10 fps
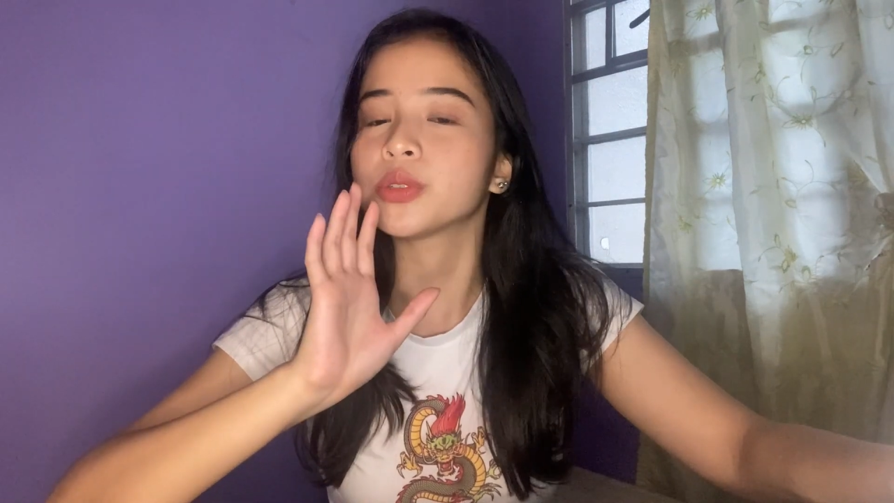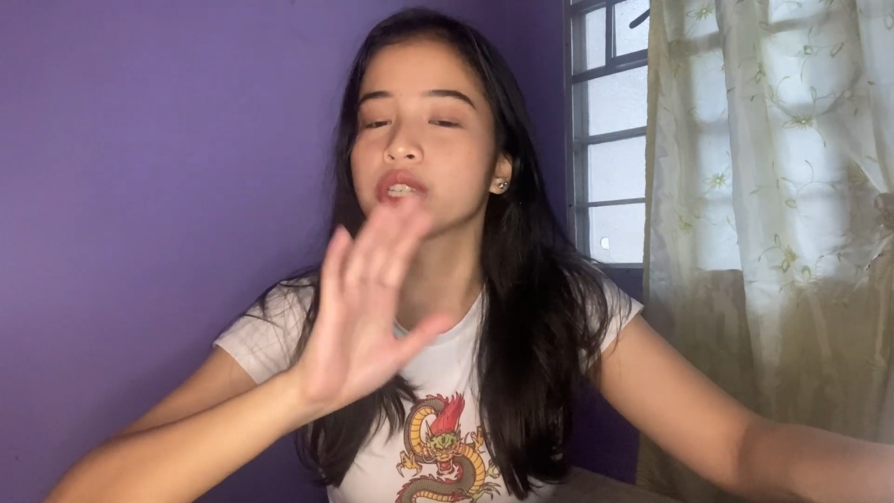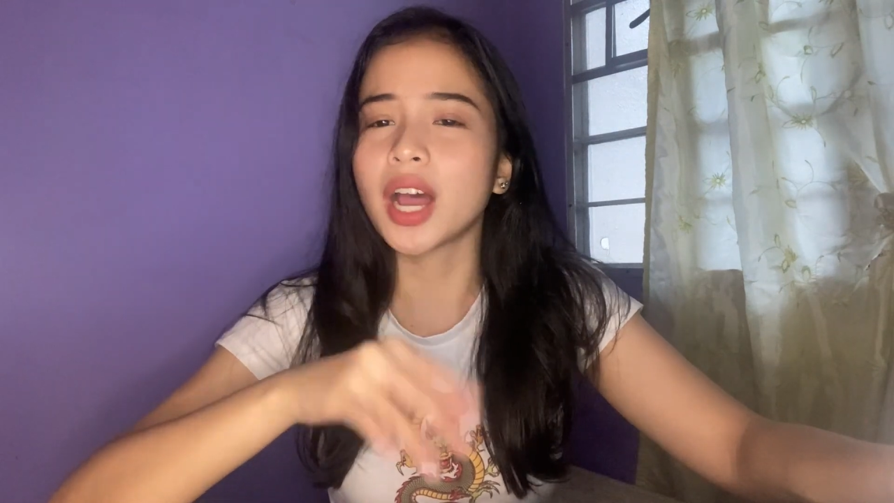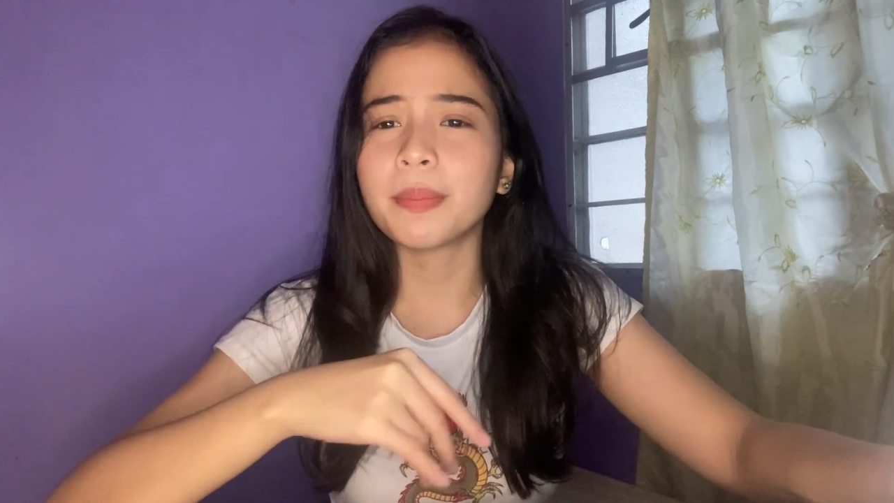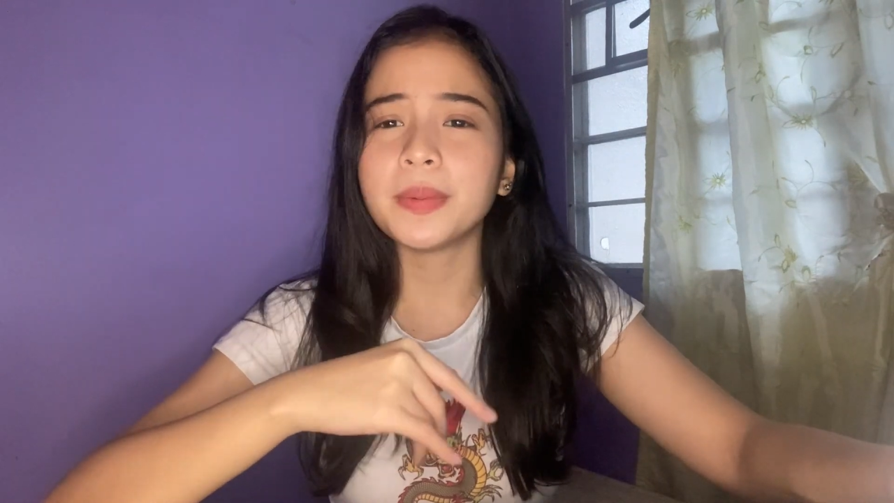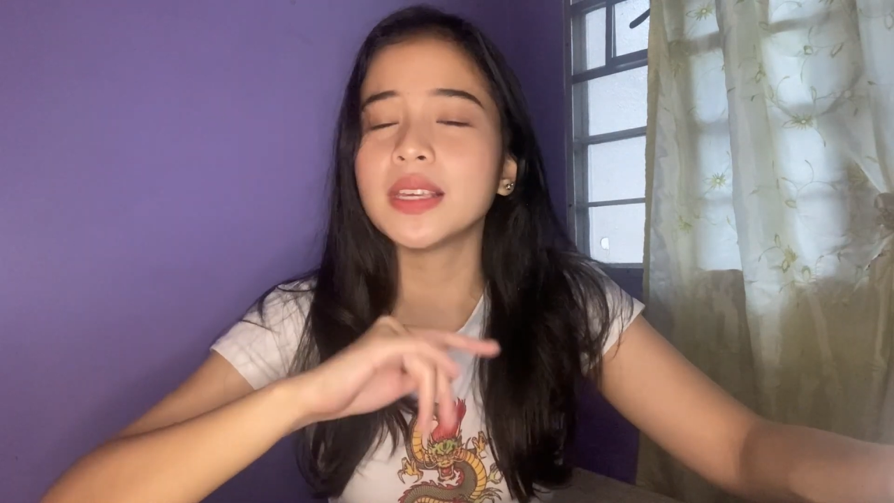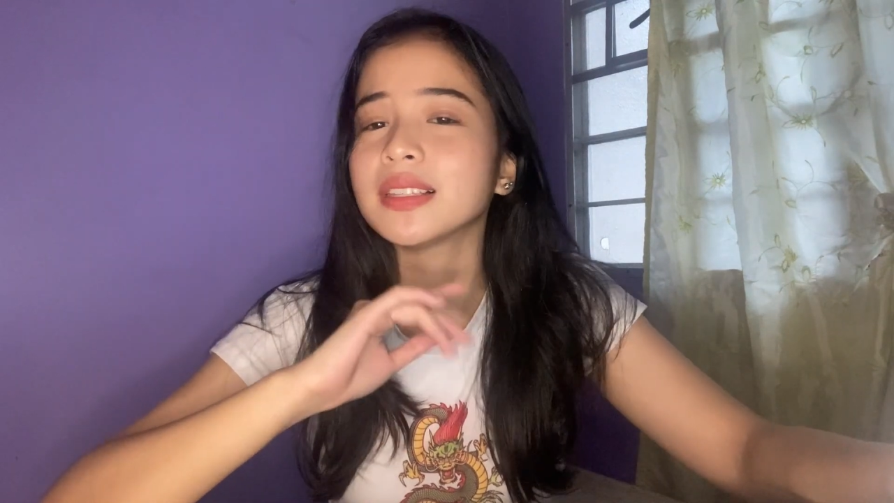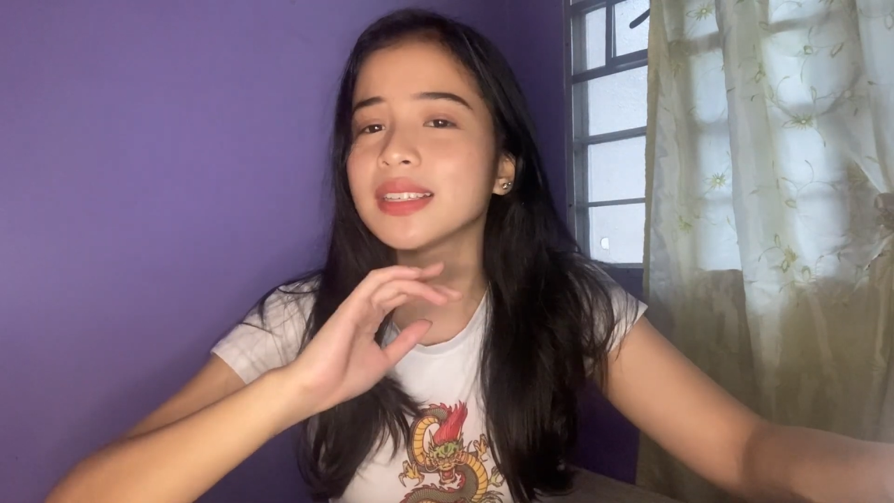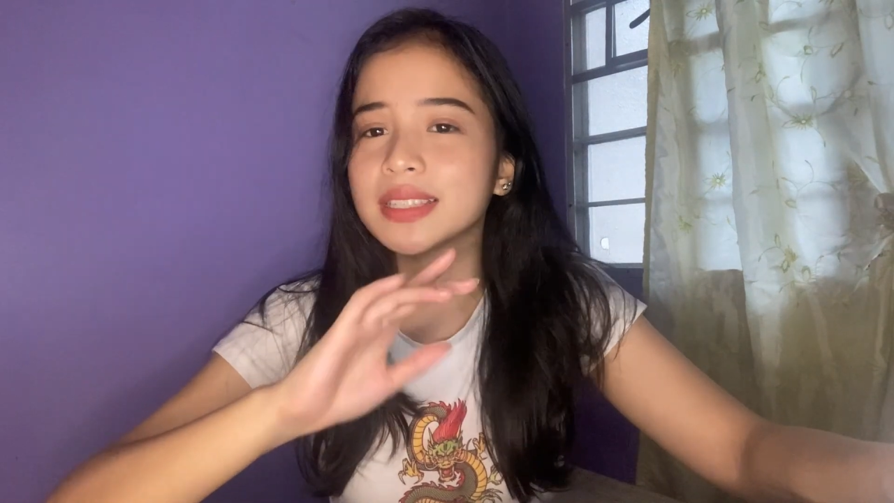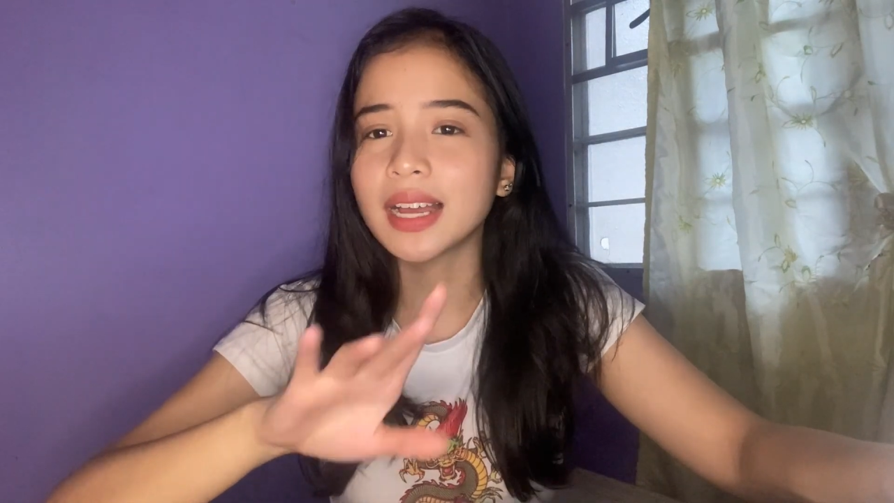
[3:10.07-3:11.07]
Shopee,
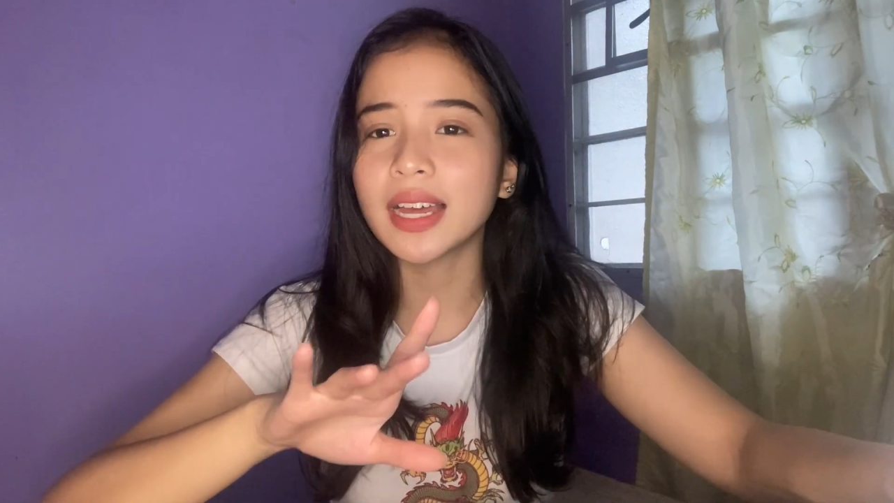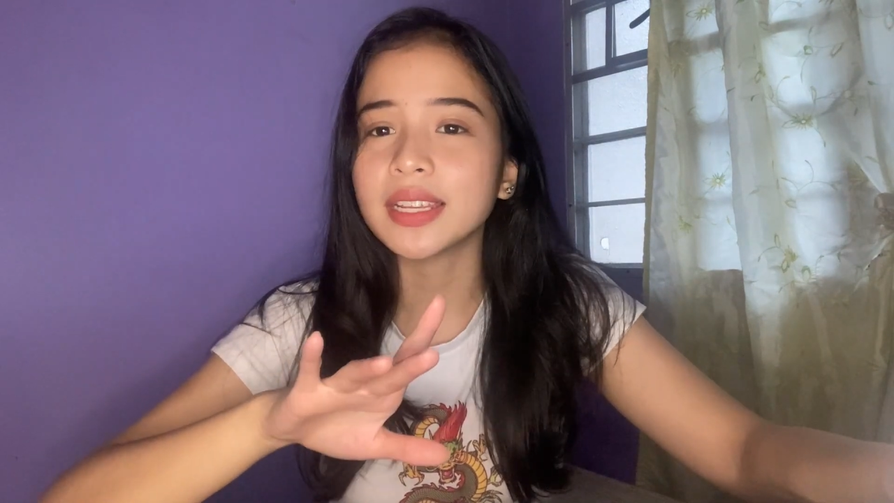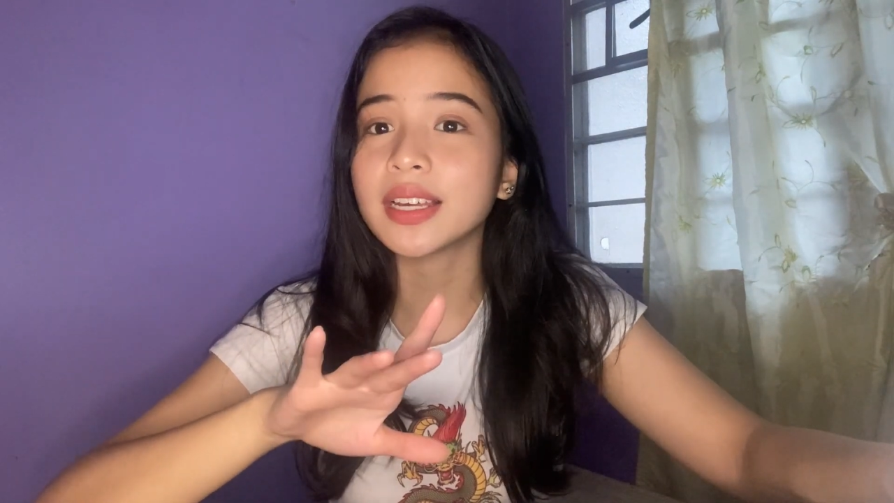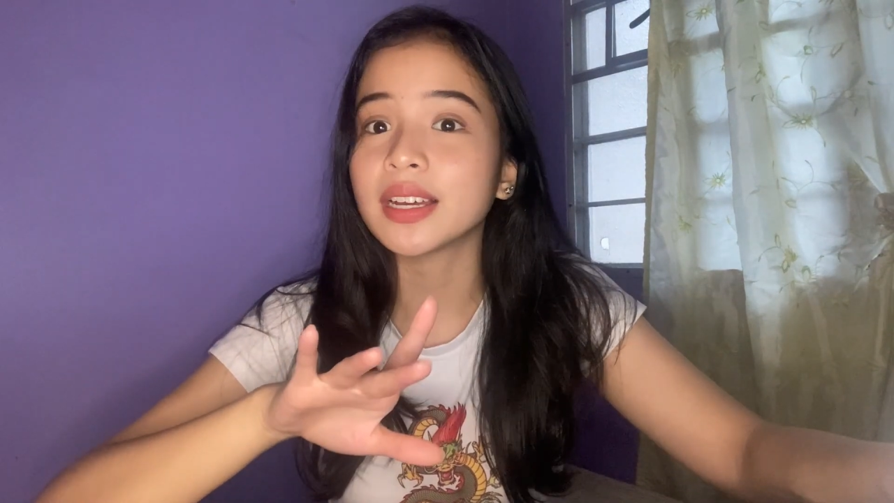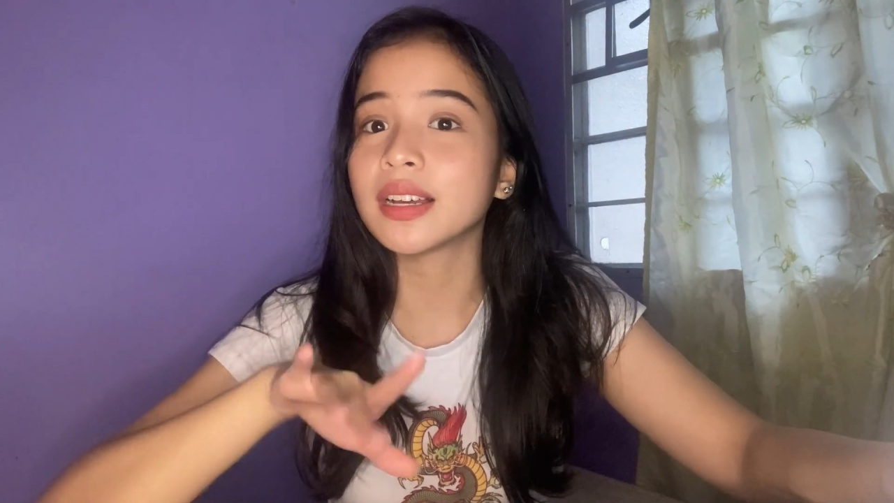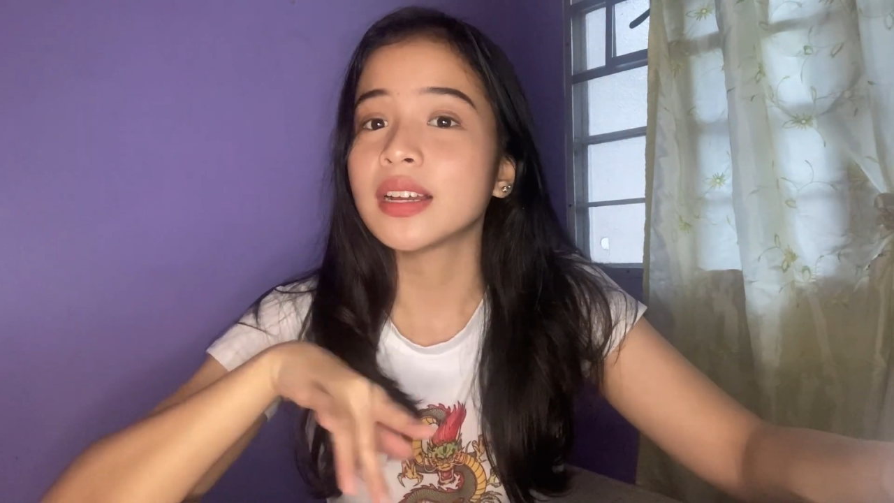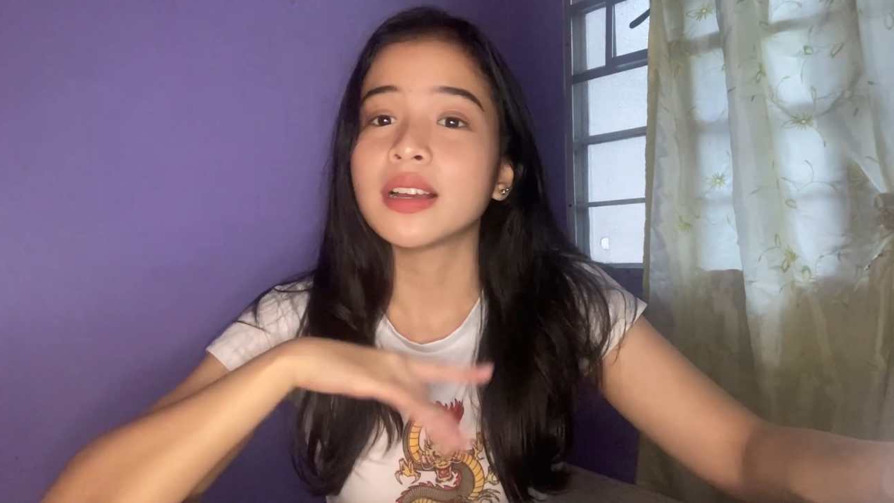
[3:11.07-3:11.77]
Lazada,